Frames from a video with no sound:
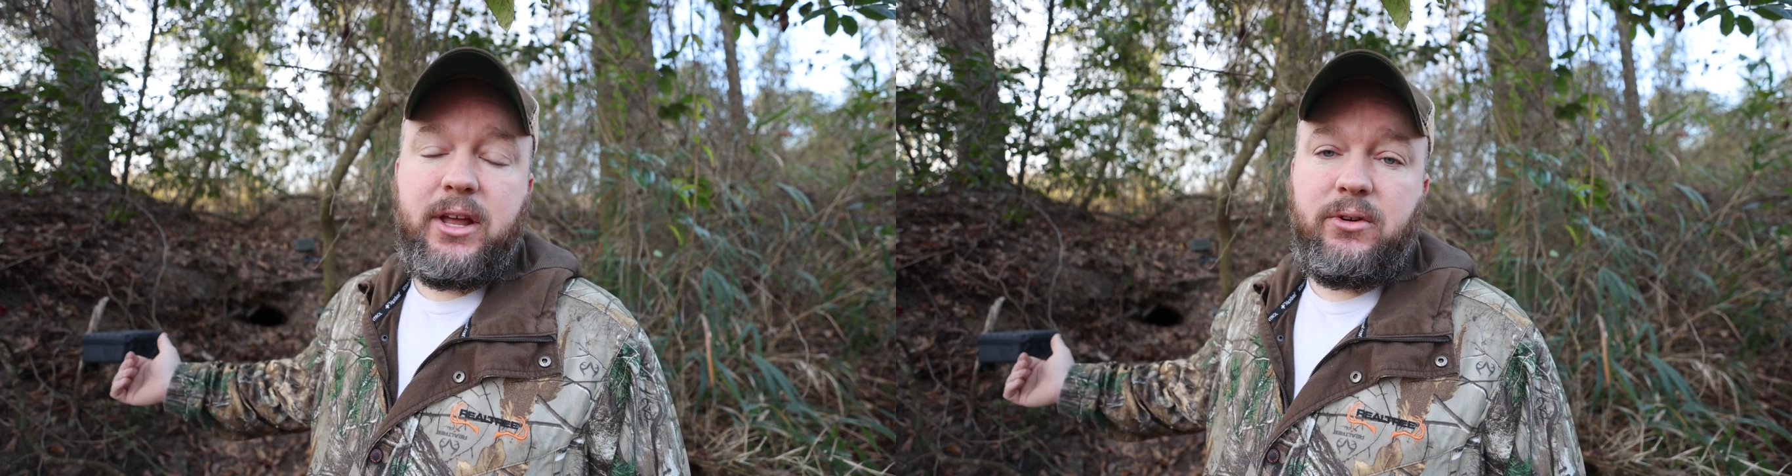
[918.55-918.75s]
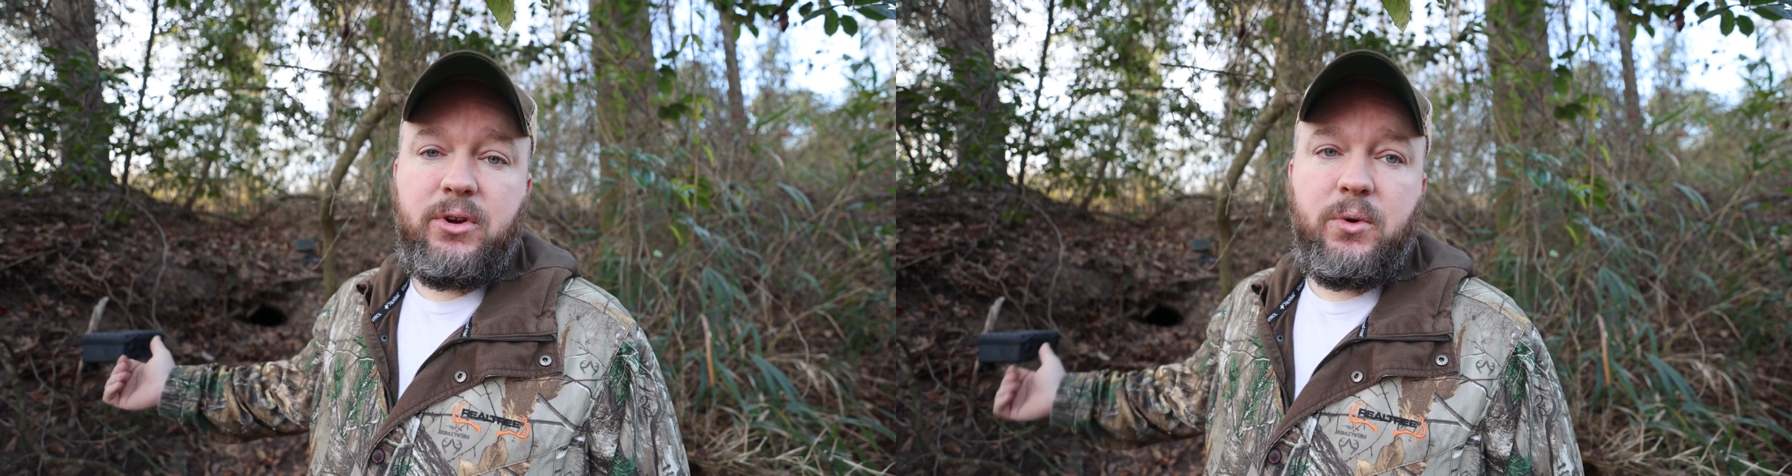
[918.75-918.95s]

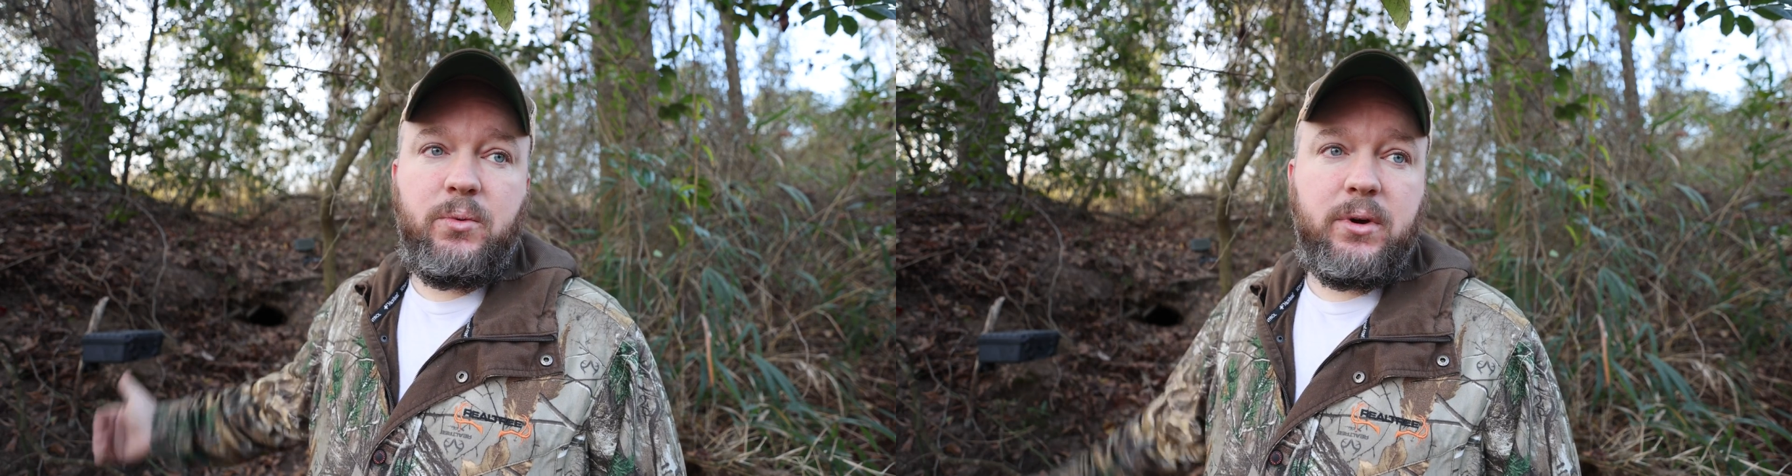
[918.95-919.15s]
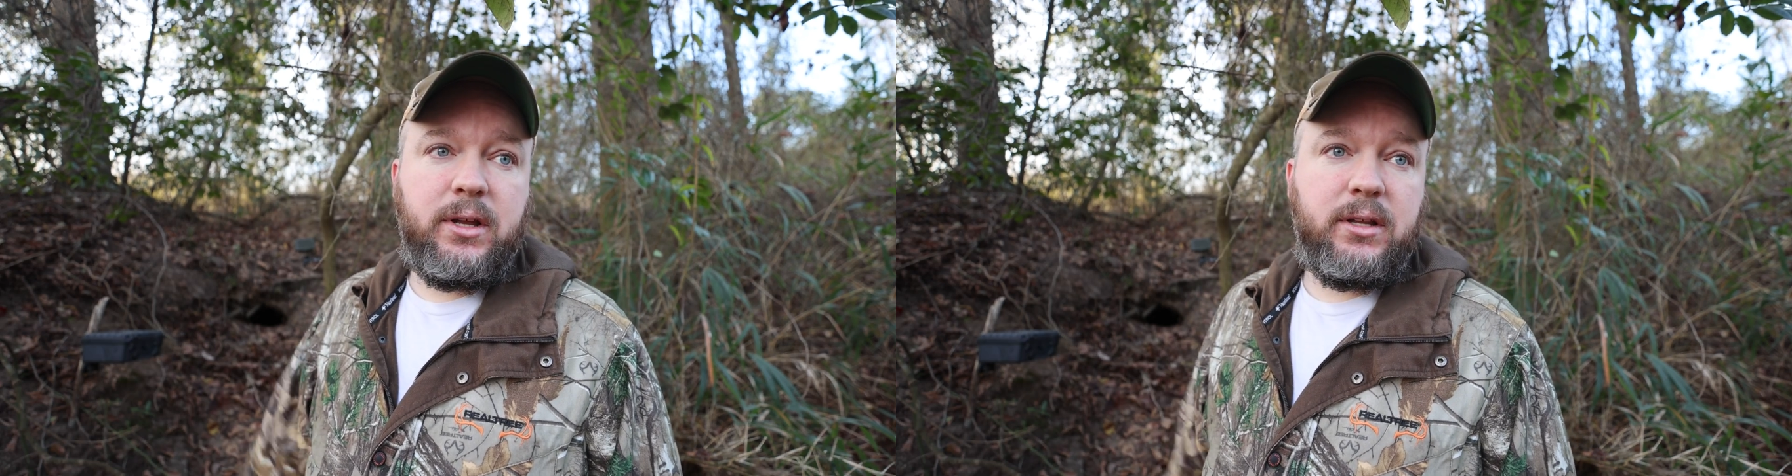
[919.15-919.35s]
I don't know
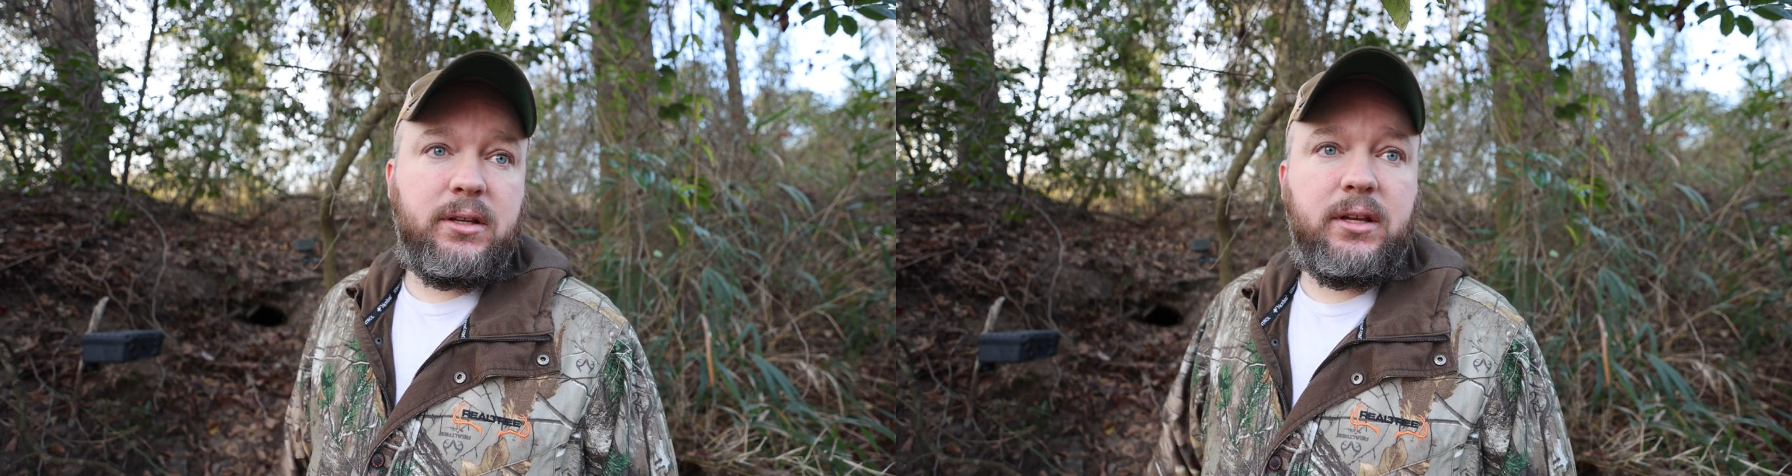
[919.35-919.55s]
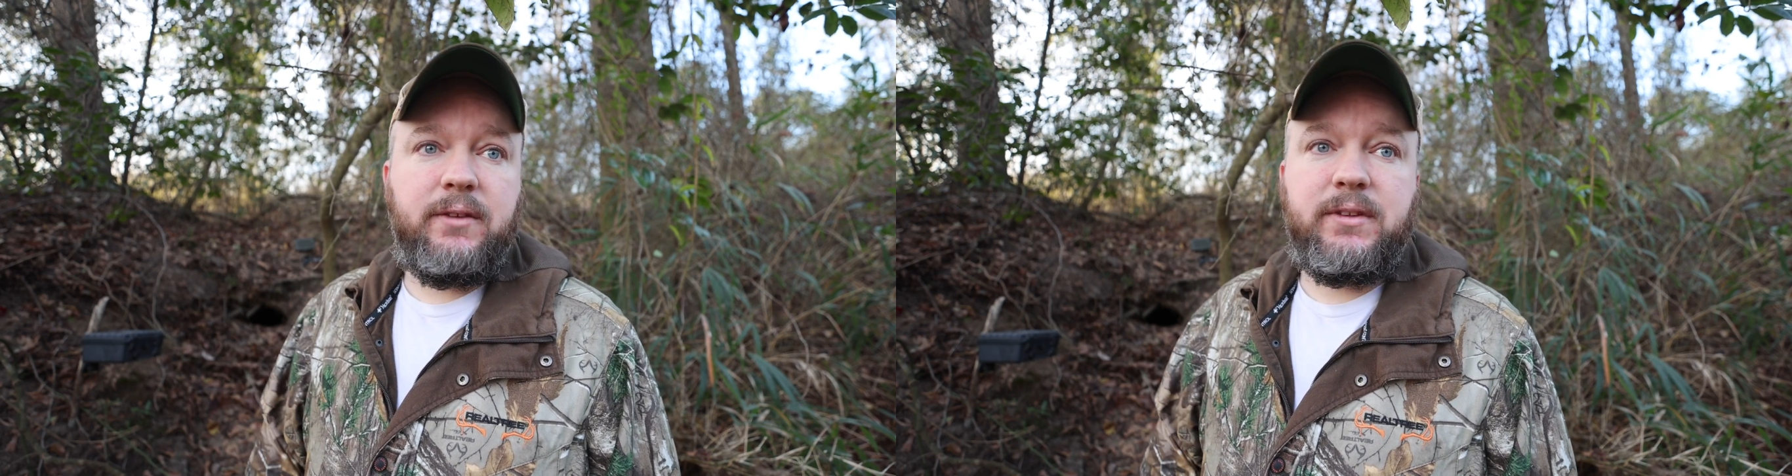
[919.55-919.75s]
what,
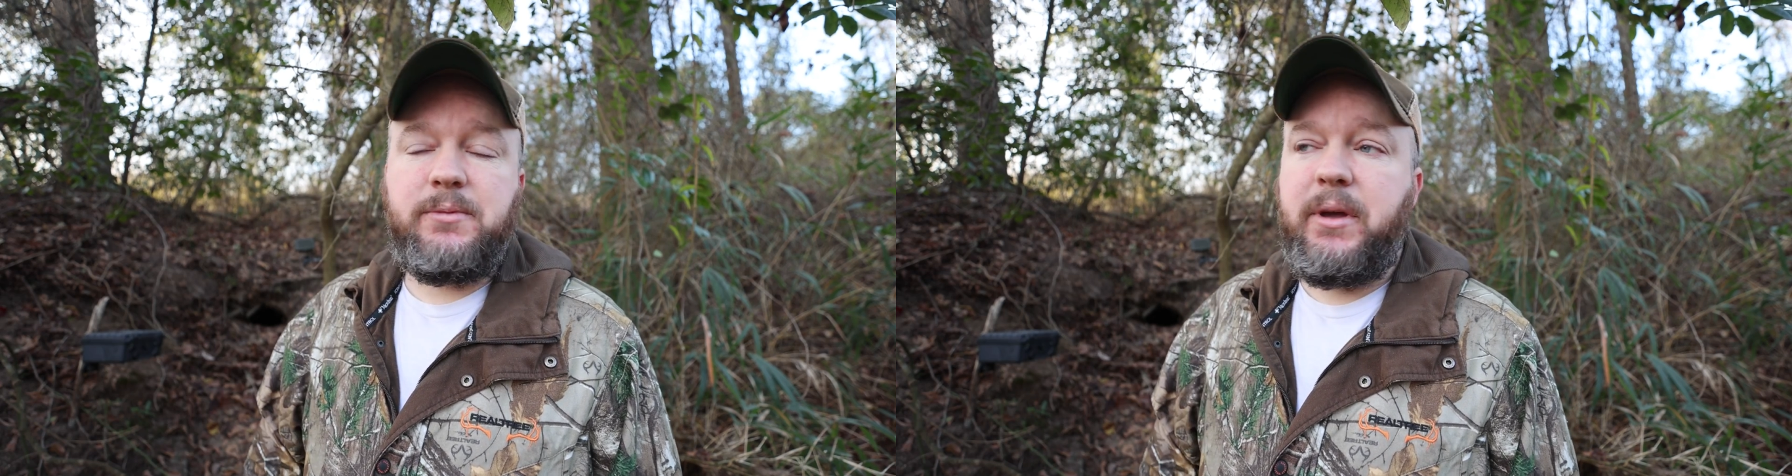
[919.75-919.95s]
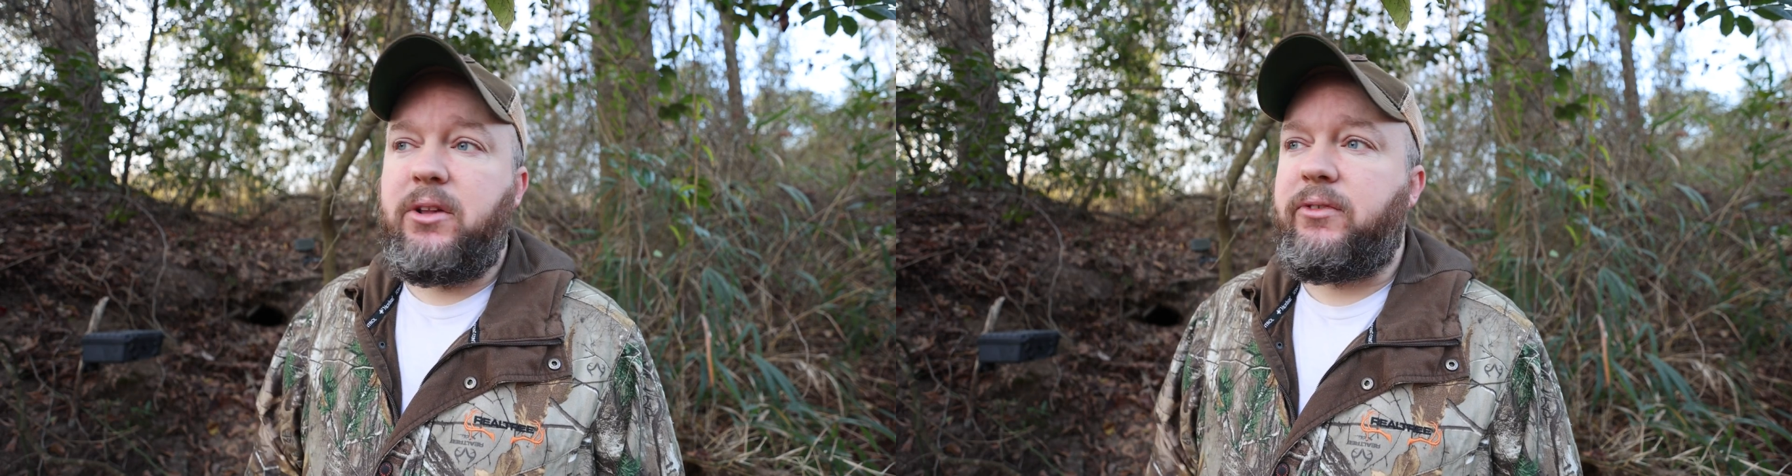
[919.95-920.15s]
if it's
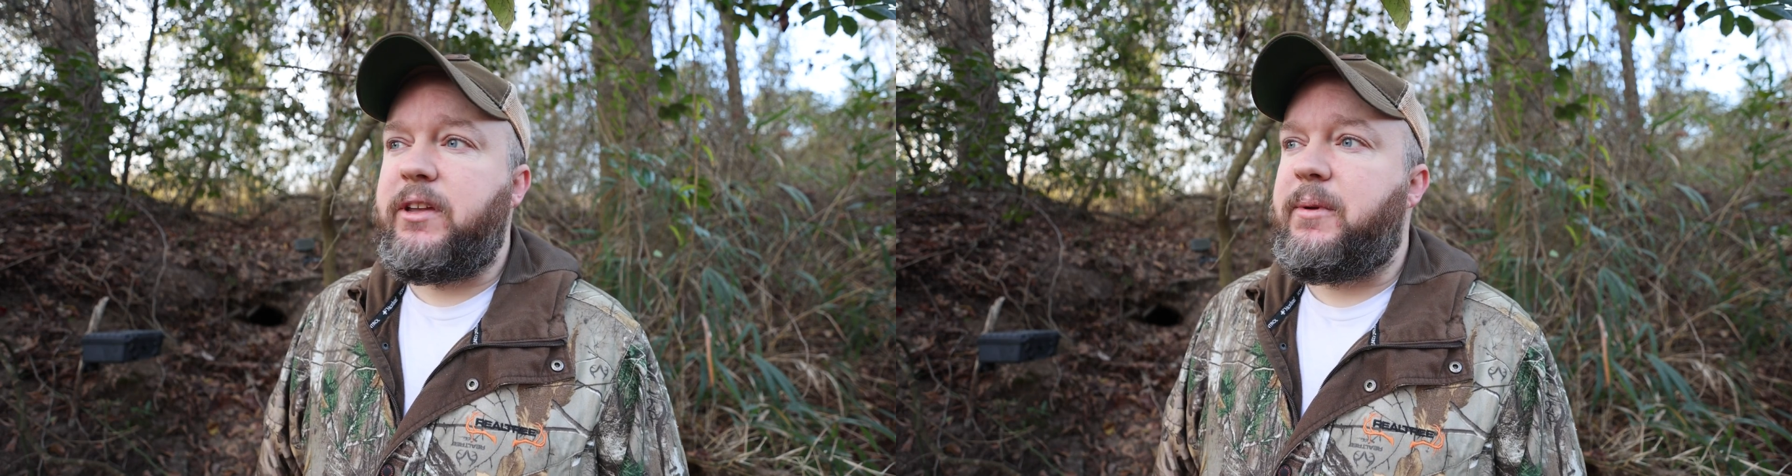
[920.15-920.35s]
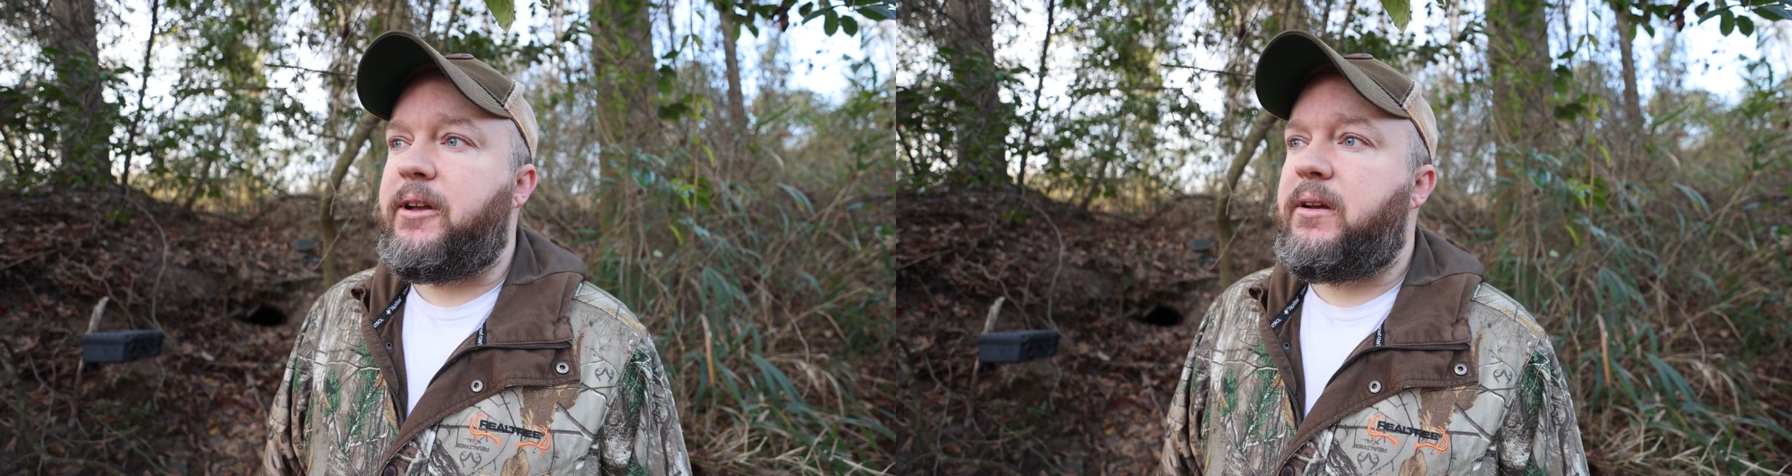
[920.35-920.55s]
male or
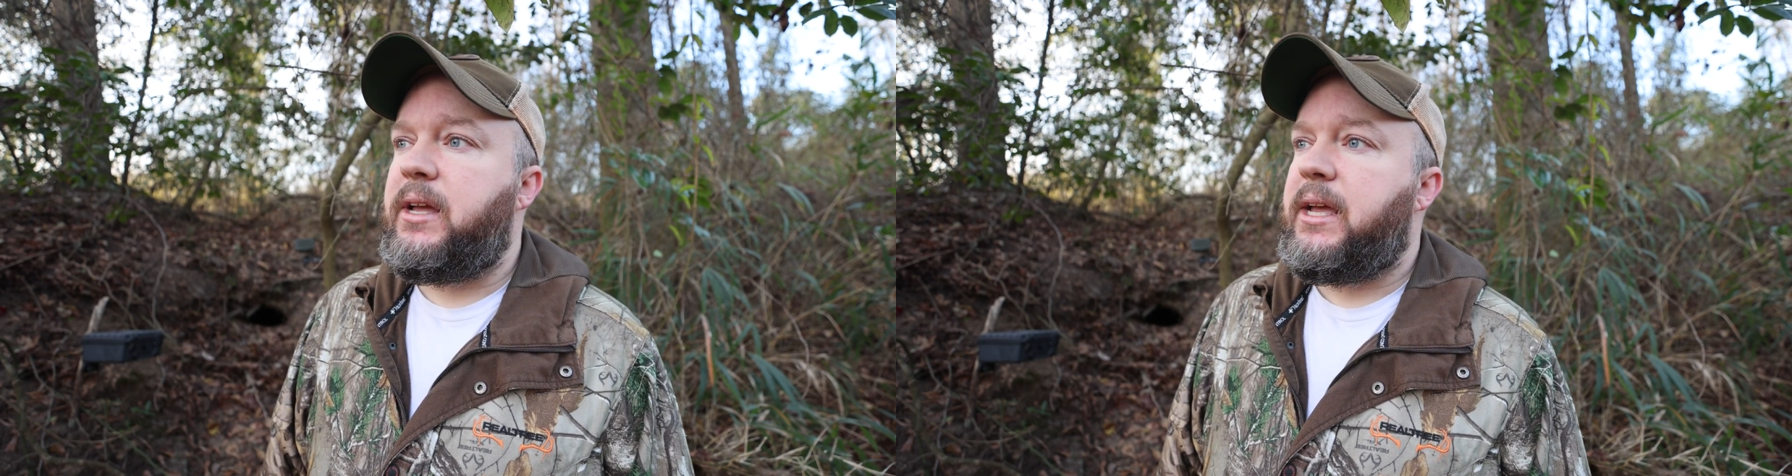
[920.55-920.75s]
female.